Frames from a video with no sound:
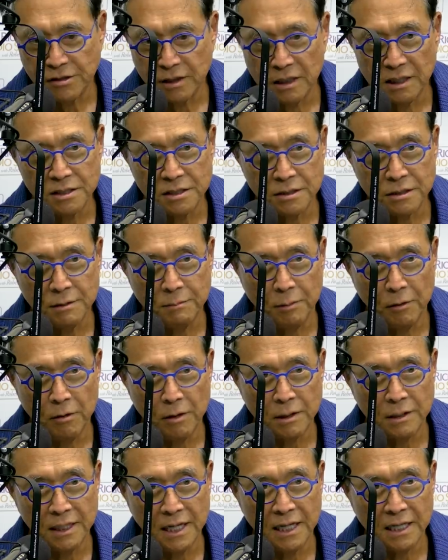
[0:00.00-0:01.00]
should have listened to
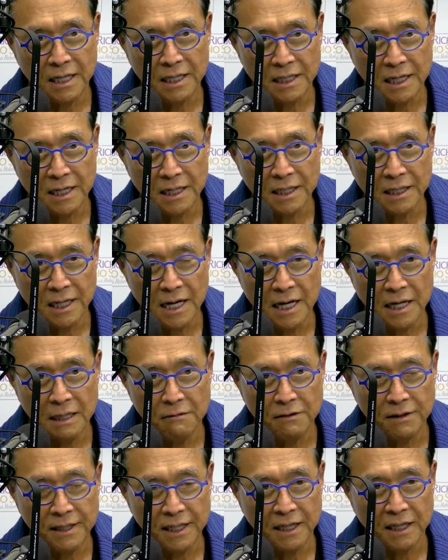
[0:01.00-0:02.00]
Bert, yada, yada, yada.
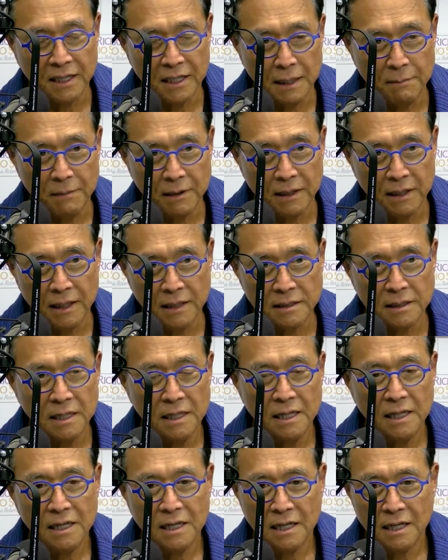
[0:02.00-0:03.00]
We're taking a couple of hits.
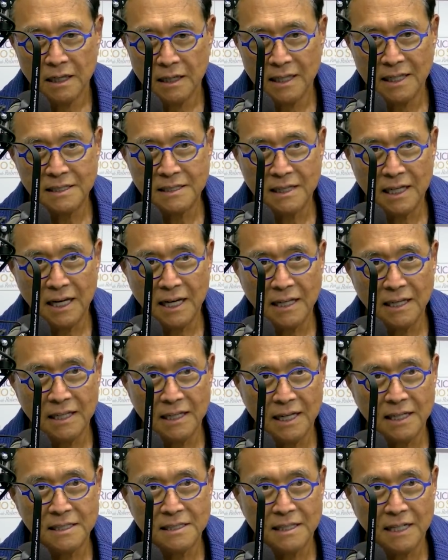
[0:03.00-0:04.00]
Let's say,
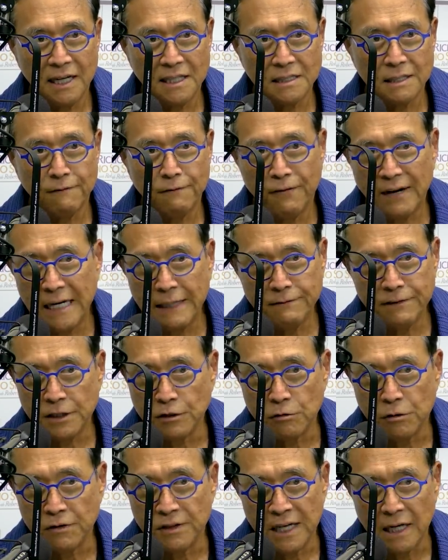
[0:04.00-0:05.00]
let's say it's a
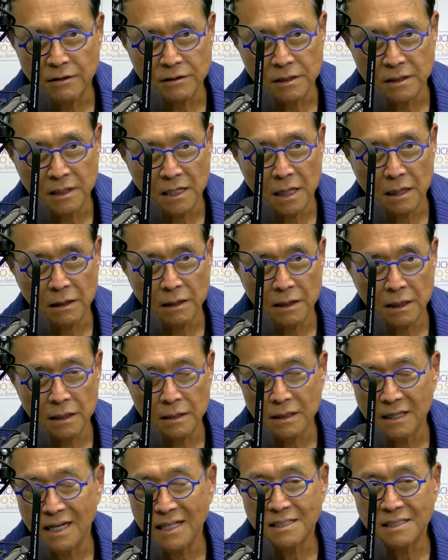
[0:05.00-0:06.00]
$500,000 hit.
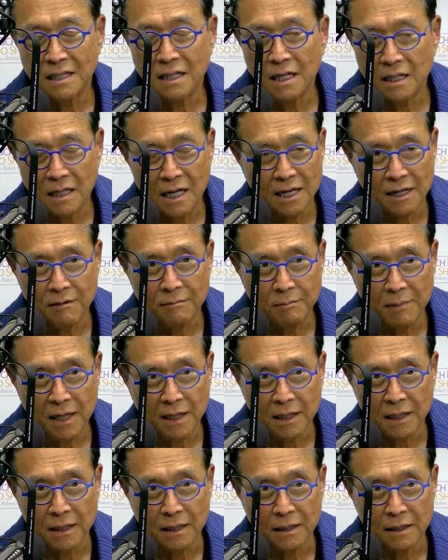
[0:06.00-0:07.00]
That's still a lot of
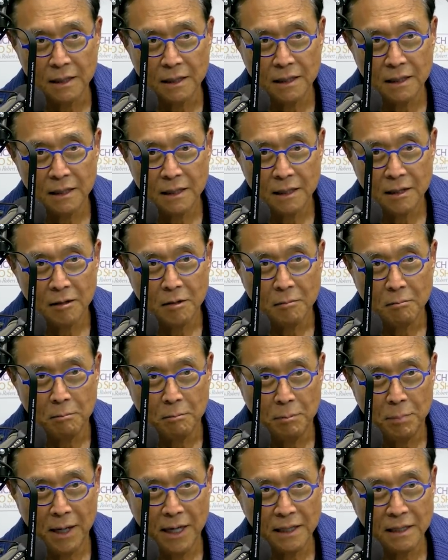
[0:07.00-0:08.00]
money,
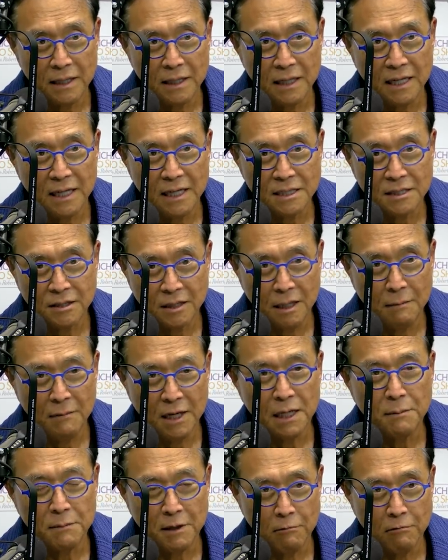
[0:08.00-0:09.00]
but it's going to
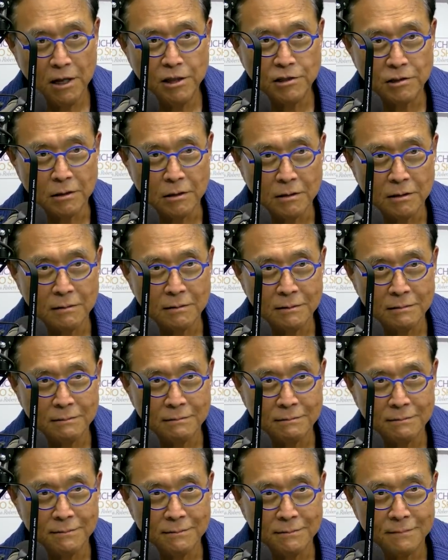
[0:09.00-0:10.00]
make me richer.
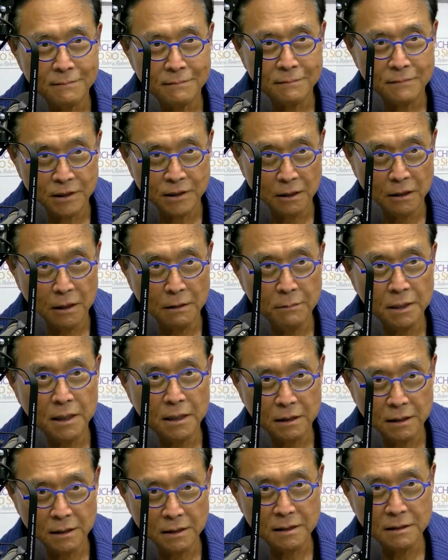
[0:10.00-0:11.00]
Do you know what I mean?
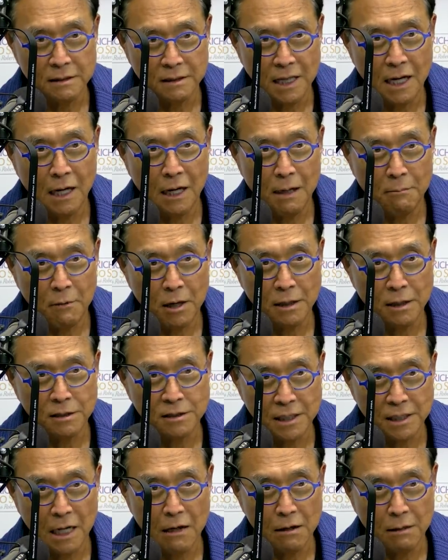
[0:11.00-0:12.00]
Because now I'm on
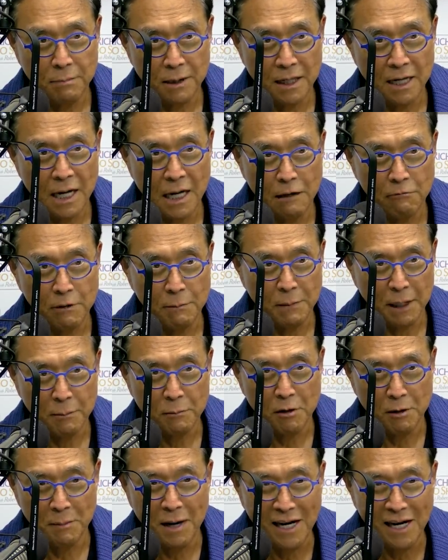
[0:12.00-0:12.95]
Sarah about how do we make more